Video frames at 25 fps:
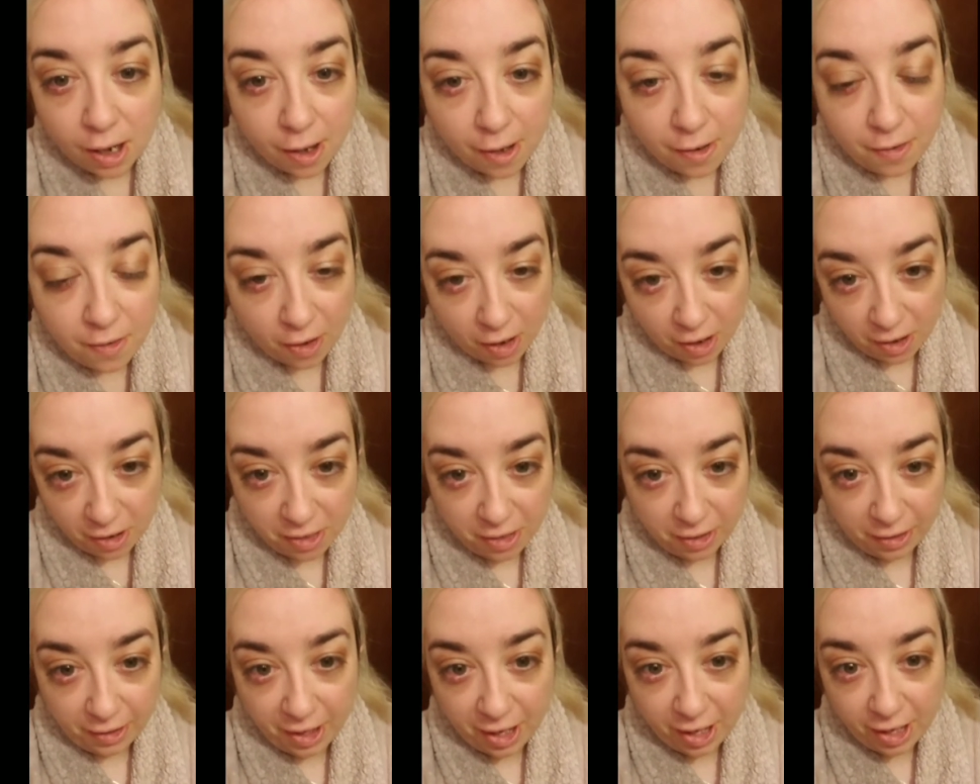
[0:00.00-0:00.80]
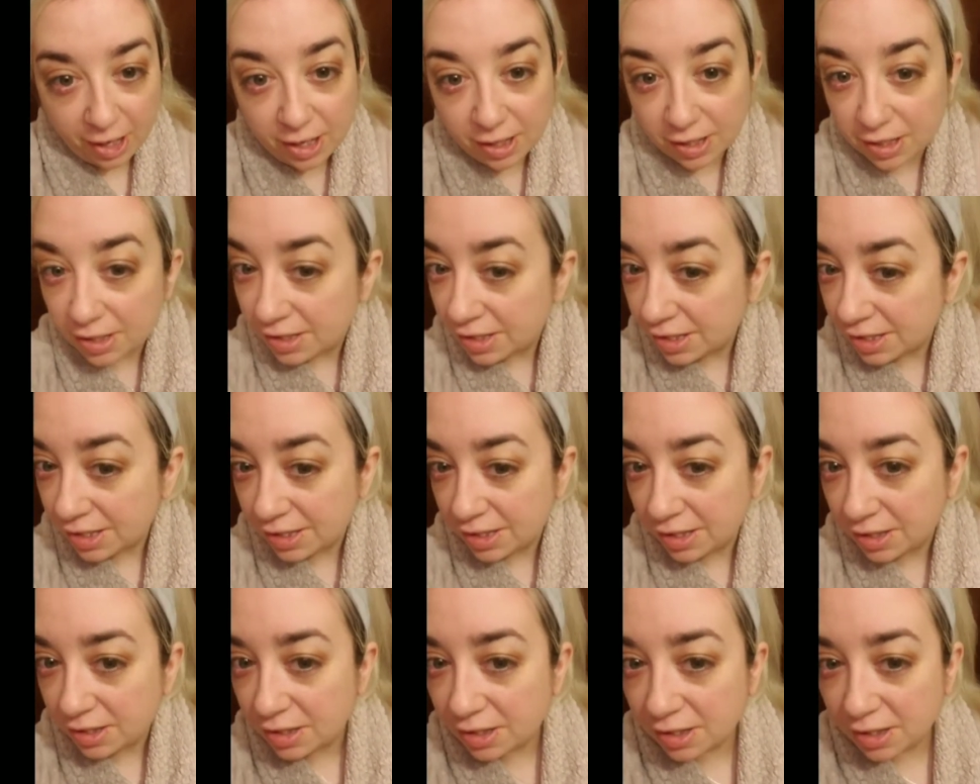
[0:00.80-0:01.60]
not the case
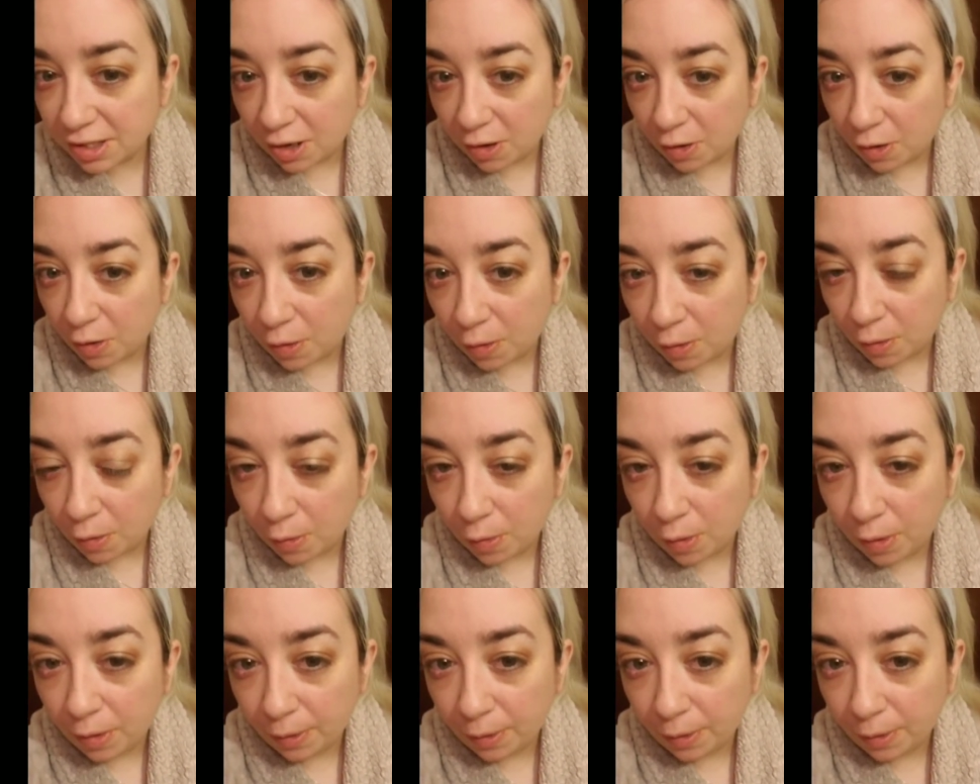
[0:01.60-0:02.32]
so